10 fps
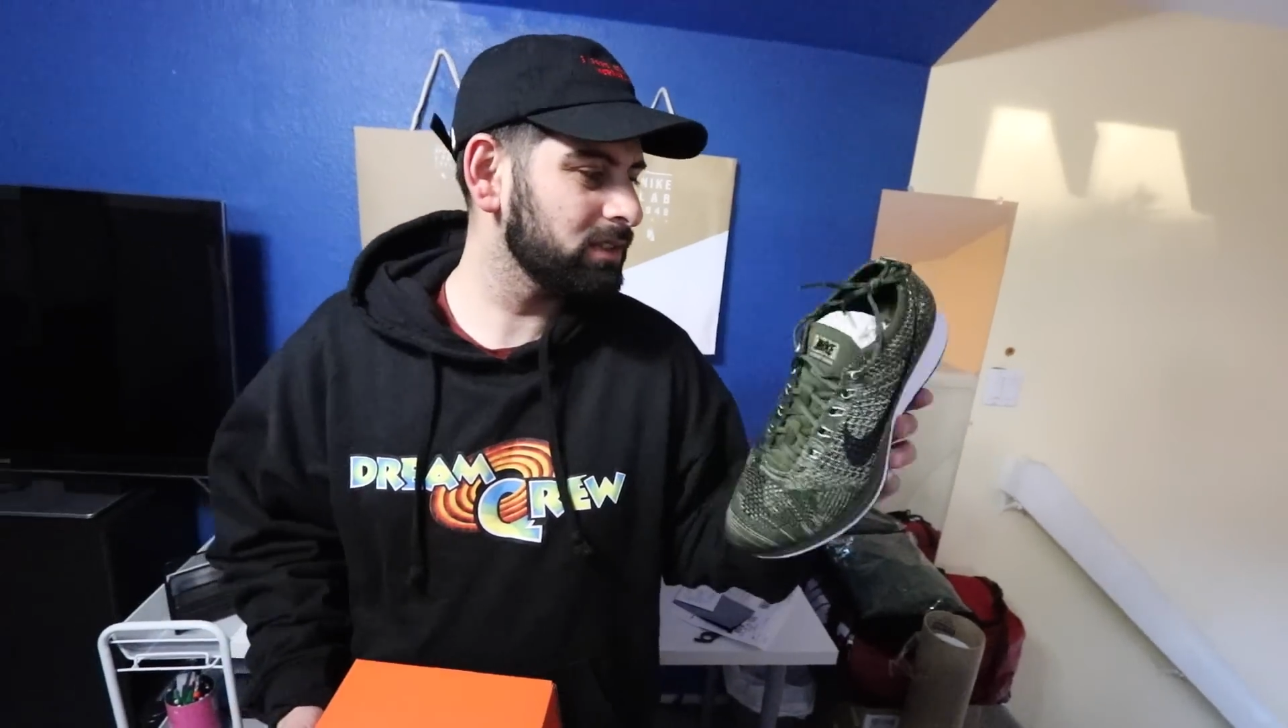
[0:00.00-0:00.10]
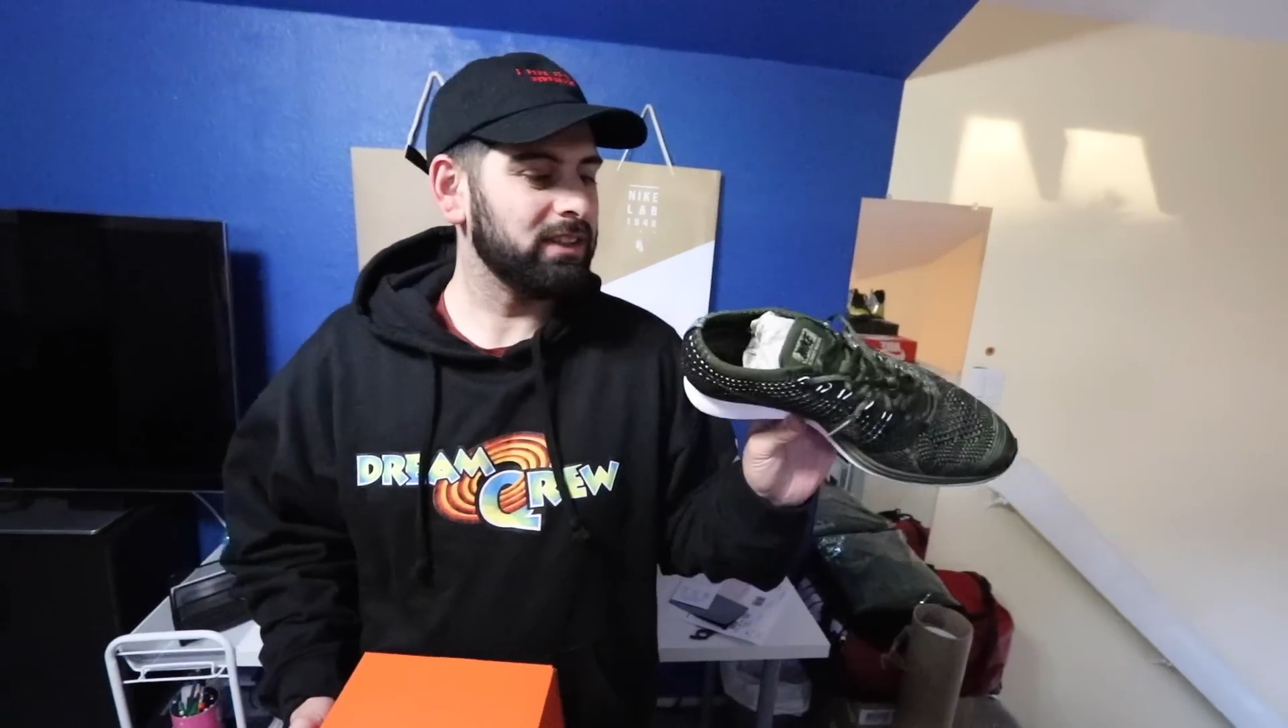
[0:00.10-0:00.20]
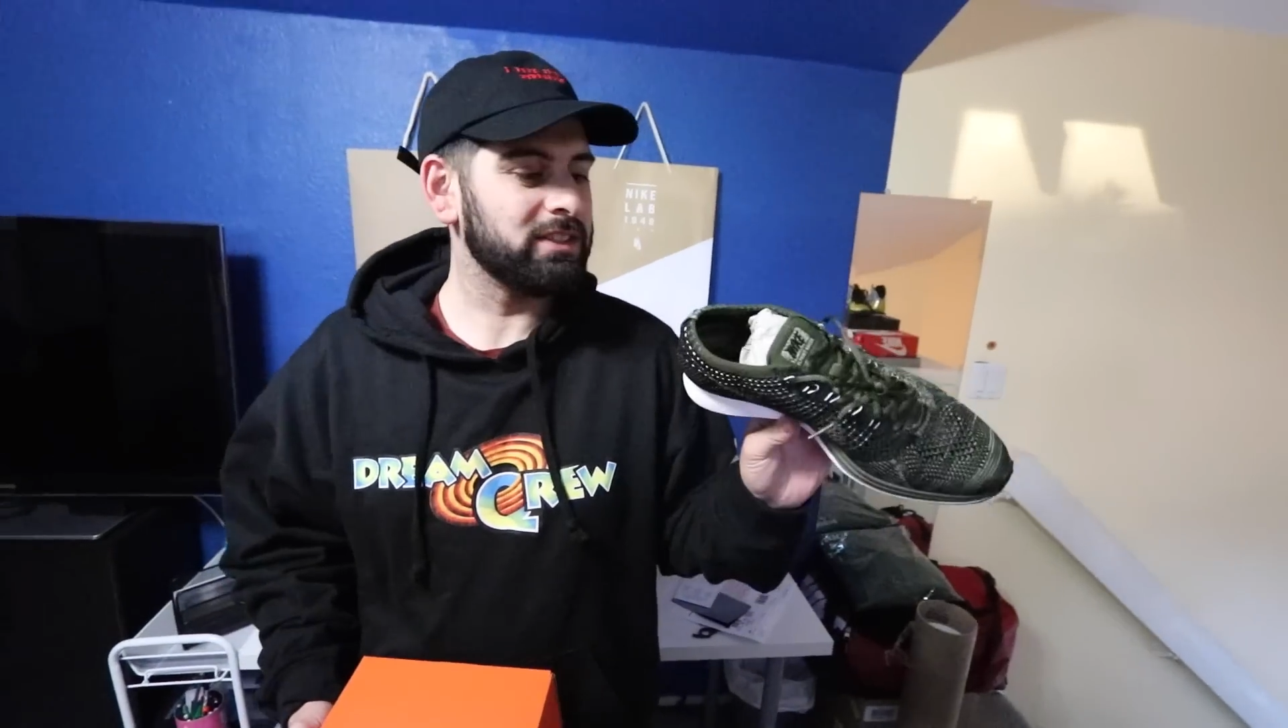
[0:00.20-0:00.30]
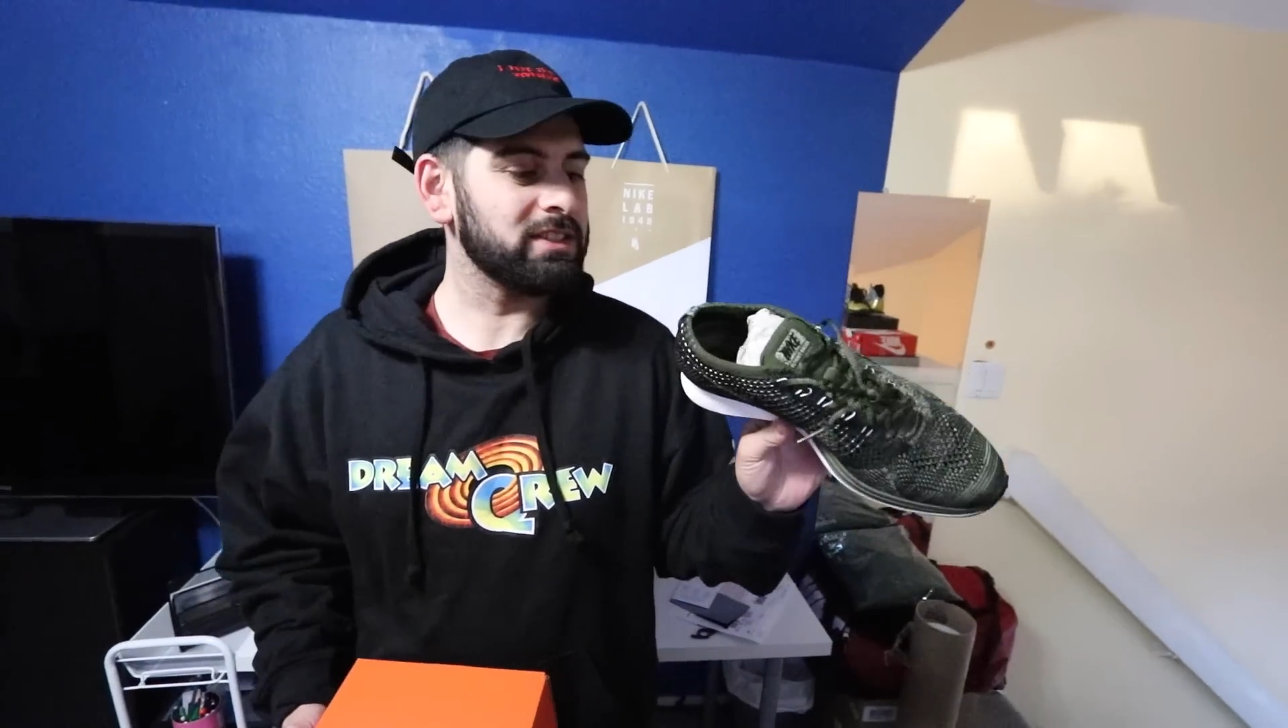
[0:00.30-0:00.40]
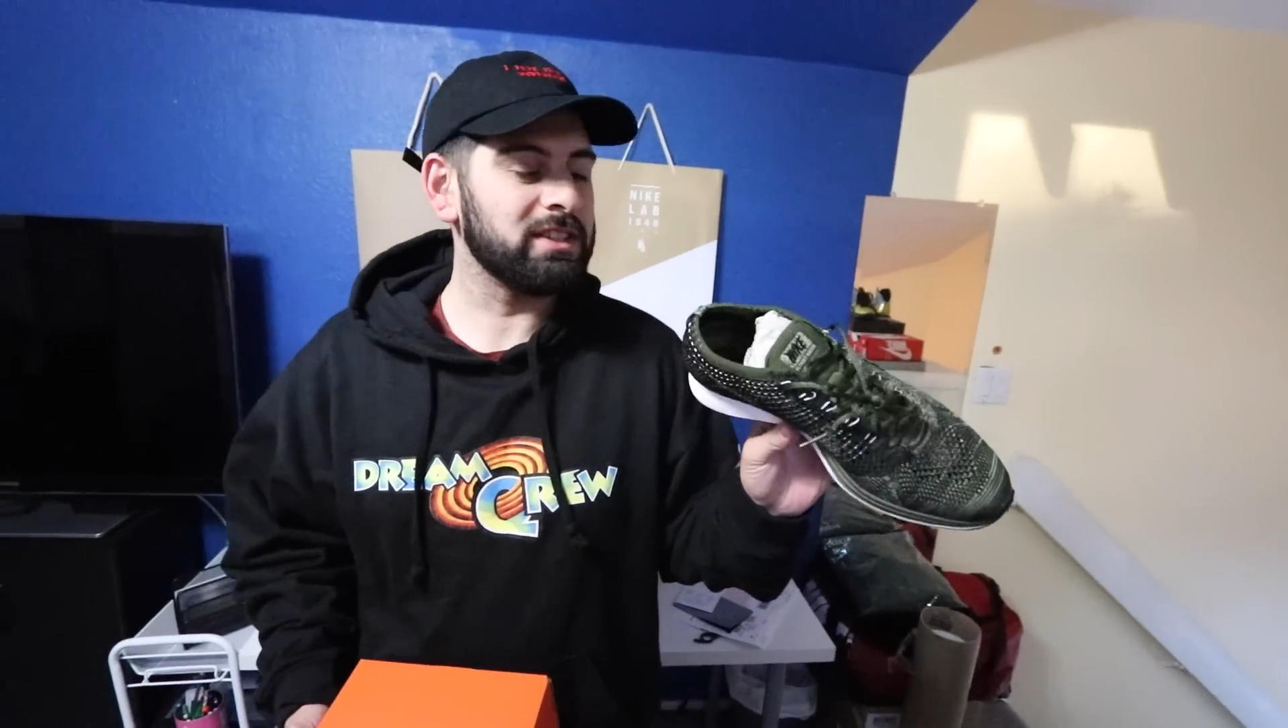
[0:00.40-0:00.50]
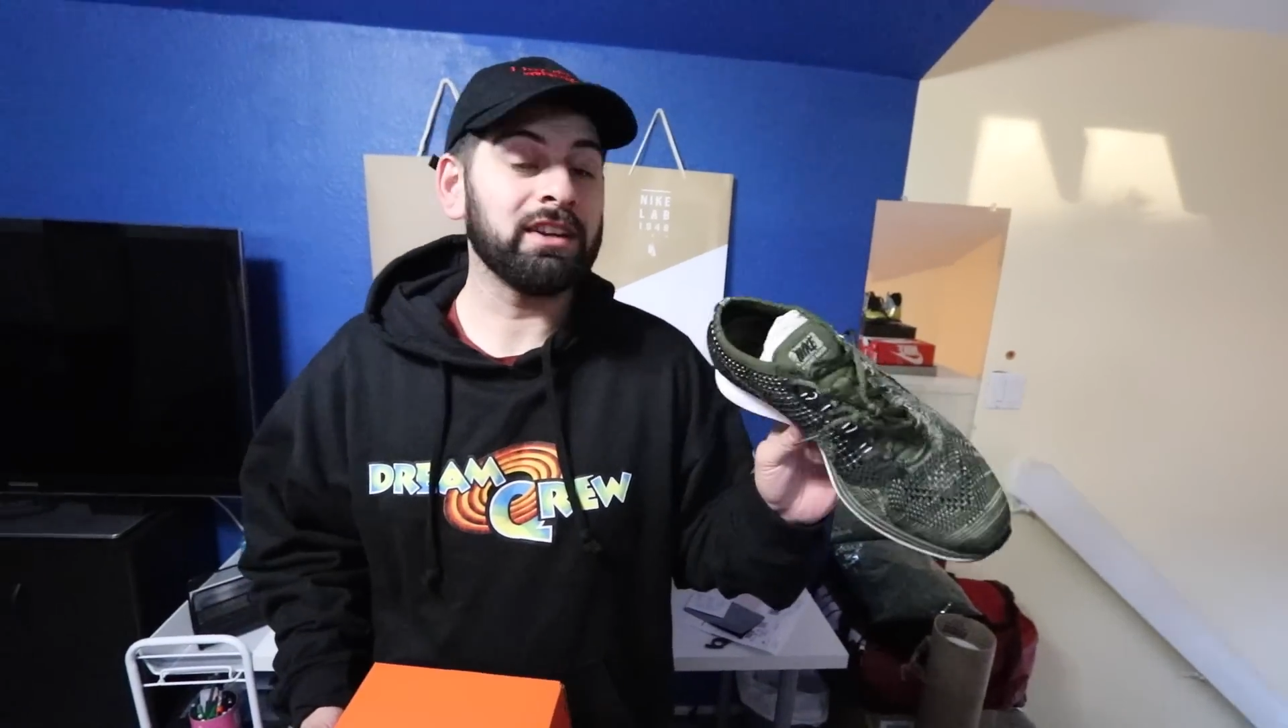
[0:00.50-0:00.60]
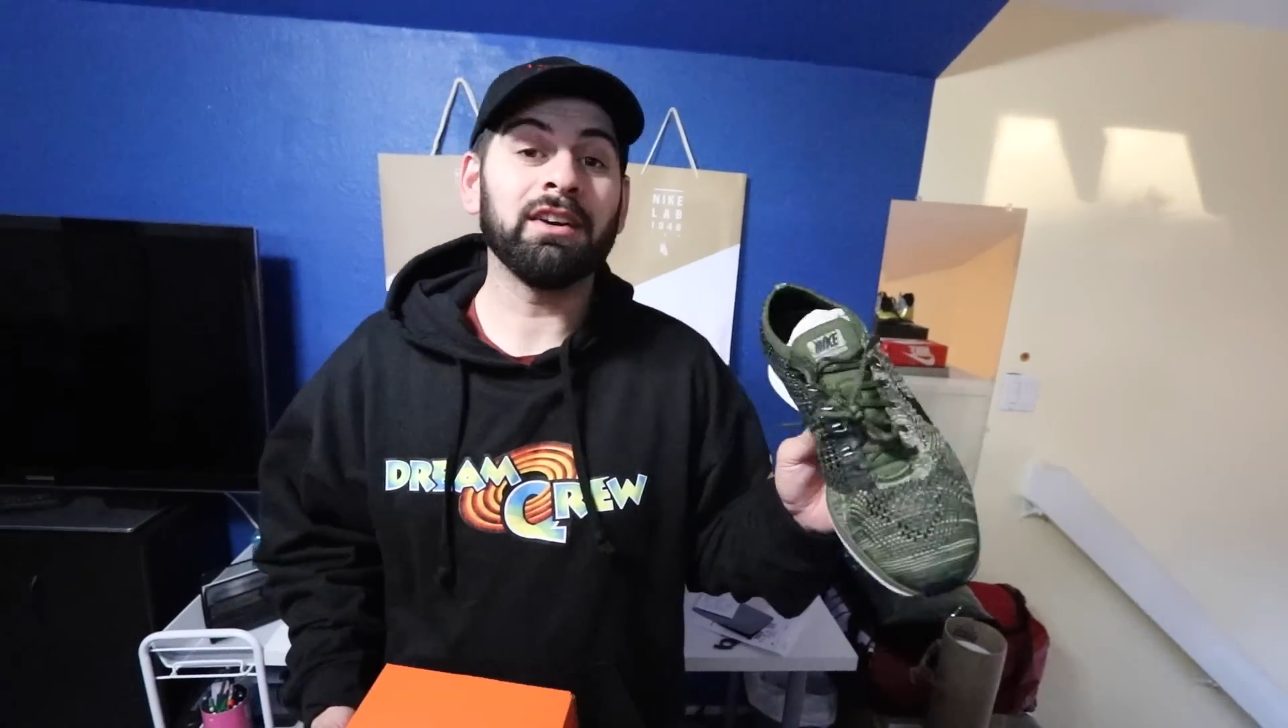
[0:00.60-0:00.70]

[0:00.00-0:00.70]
Let's just say